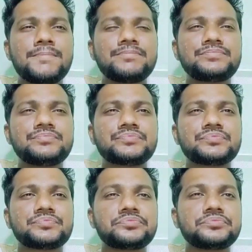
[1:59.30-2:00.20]

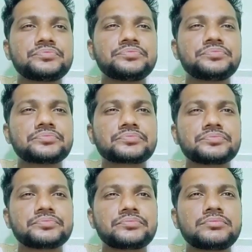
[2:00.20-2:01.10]

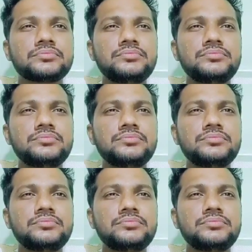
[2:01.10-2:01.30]
(no one is talking)